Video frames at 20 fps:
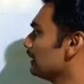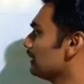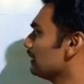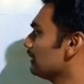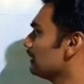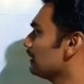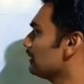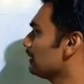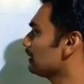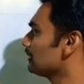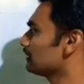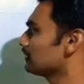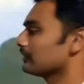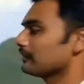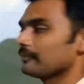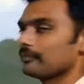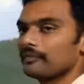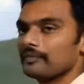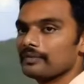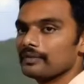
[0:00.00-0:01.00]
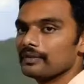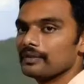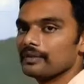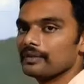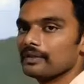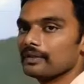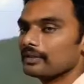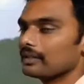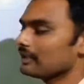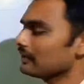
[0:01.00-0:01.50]
in series.
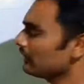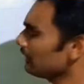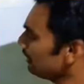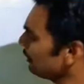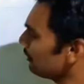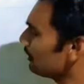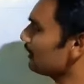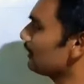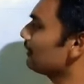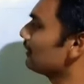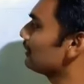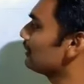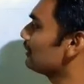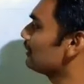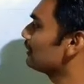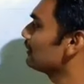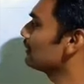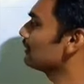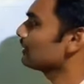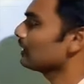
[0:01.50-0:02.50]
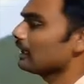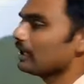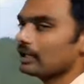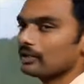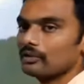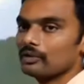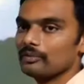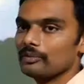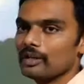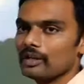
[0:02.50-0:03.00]
Okay, same resistors, R
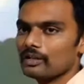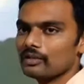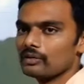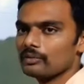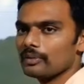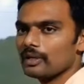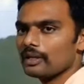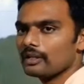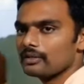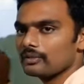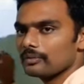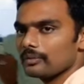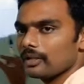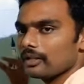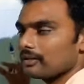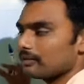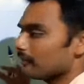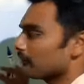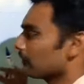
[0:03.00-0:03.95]
ohm, R ohm, R ohm, R.